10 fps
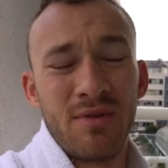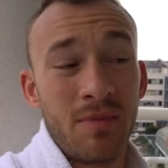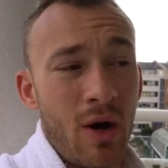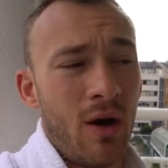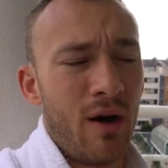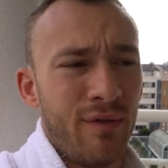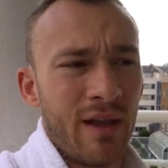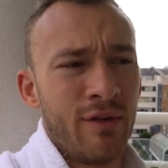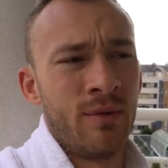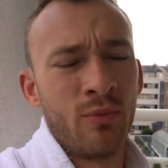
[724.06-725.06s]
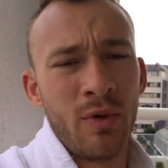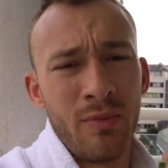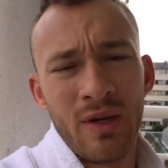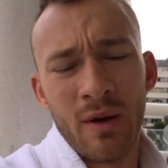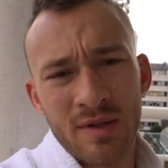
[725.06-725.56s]
it was about 11:30. We'd
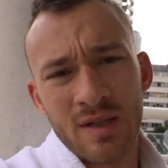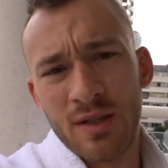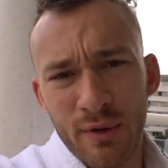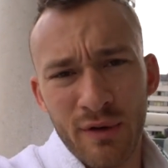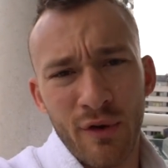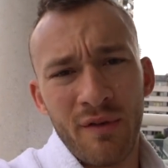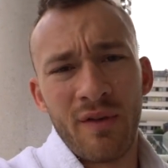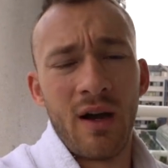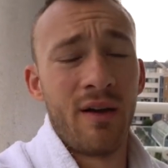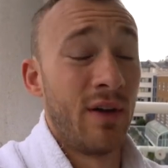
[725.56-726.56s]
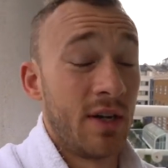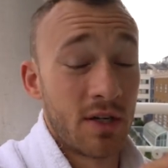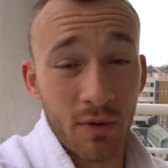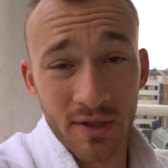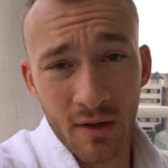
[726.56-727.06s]
been up since 3:45. I
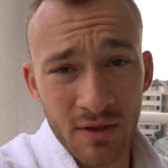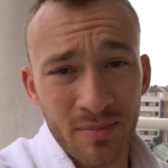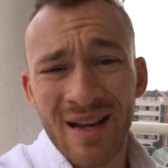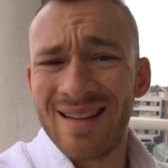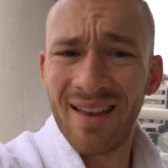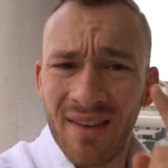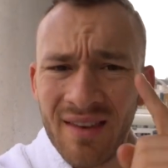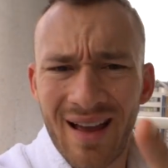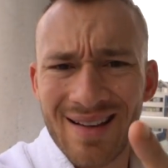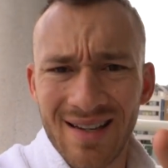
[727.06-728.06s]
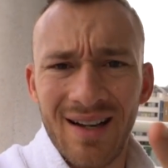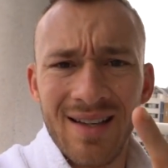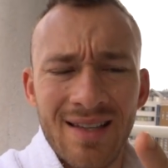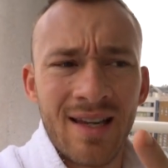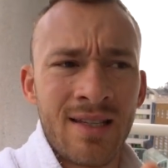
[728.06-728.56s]
just wanted to go to bed, and that I
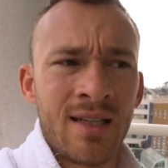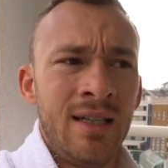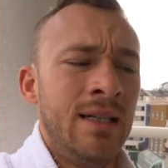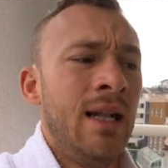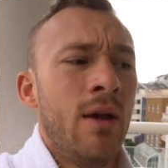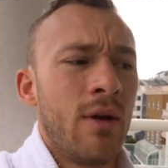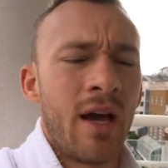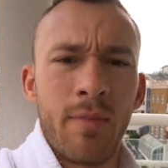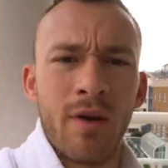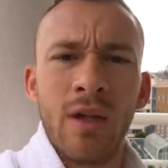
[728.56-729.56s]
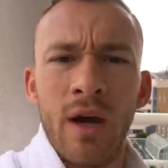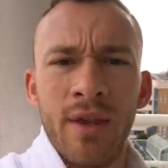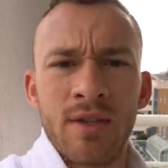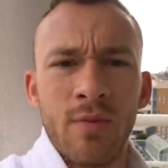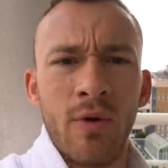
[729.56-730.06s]
did. Had a bit of a line
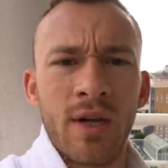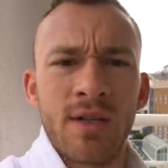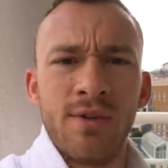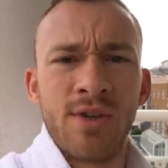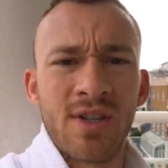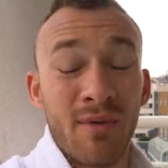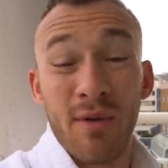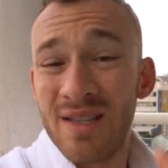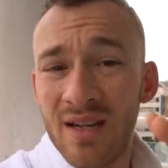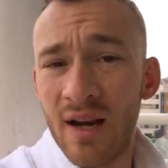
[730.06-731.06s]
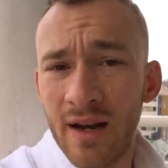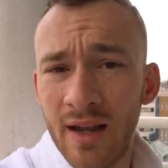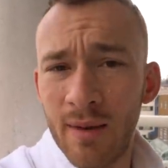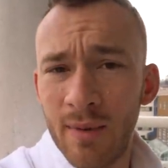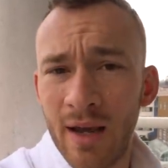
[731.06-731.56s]
this morning, so it's just coming up to 9
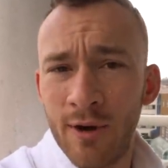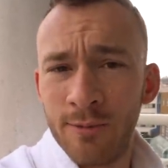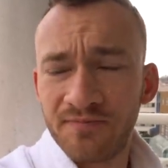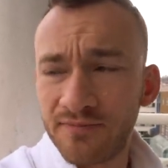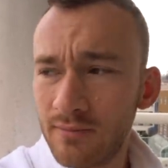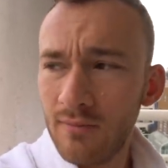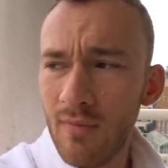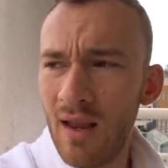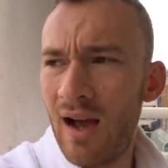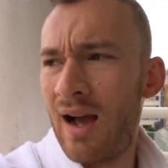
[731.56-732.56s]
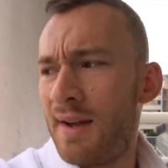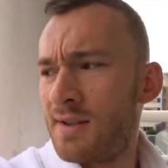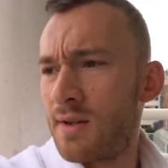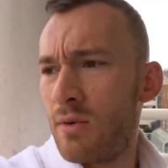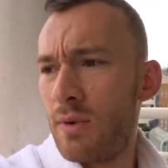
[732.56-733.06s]
AM now.
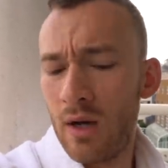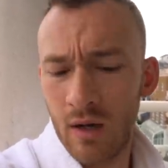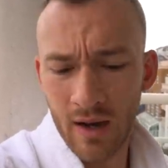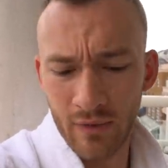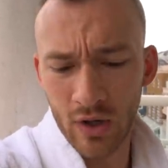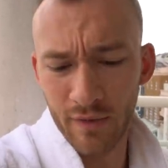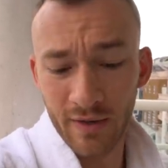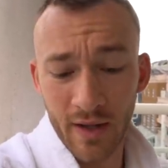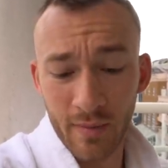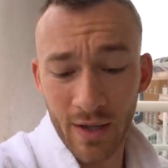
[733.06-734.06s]
And we are having a coffee out on the